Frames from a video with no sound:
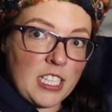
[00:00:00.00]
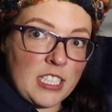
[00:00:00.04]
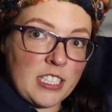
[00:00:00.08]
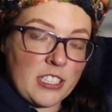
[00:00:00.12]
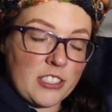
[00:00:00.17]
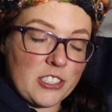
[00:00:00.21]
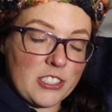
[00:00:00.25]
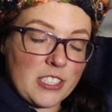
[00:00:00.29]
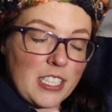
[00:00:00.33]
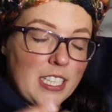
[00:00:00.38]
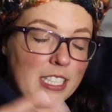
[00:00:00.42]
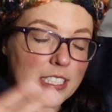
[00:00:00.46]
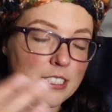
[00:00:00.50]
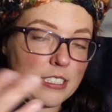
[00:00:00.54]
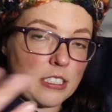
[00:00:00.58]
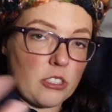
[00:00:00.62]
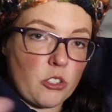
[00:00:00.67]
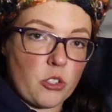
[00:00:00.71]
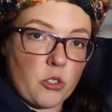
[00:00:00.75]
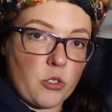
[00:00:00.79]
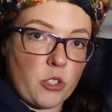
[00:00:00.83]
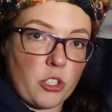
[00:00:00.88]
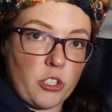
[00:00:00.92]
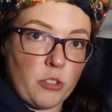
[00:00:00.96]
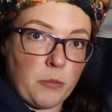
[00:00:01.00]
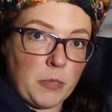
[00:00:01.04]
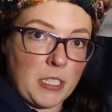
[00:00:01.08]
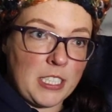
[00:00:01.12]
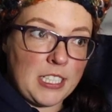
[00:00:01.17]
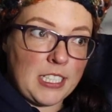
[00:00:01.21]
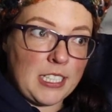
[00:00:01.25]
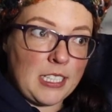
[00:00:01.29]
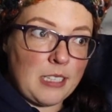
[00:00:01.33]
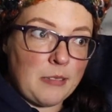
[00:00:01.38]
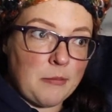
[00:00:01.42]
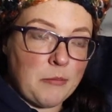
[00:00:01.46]
there's like 0
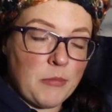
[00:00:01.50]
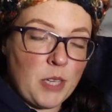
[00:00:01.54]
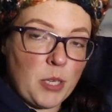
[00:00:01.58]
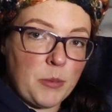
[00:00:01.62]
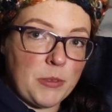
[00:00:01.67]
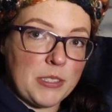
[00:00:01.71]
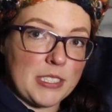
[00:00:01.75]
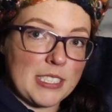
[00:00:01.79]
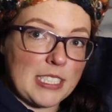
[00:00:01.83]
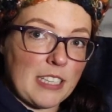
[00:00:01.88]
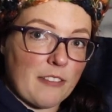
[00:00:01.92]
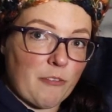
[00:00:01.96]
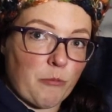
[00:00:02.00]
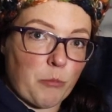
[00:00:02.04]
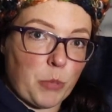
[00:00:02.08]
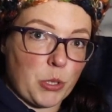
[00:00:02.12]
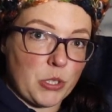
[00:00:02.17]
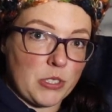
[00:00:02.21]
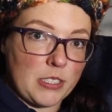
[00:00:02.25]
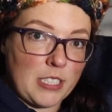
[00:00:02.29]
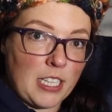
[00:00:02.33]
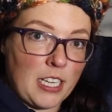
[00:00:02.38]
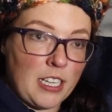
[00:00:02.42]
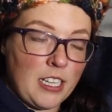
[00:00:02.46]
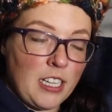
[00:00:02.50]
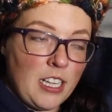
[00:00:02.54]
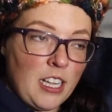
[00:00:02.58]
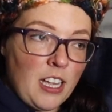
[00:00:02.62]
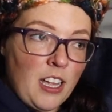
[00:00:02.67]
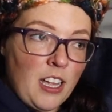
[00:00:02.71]
humidity, maybe 7%,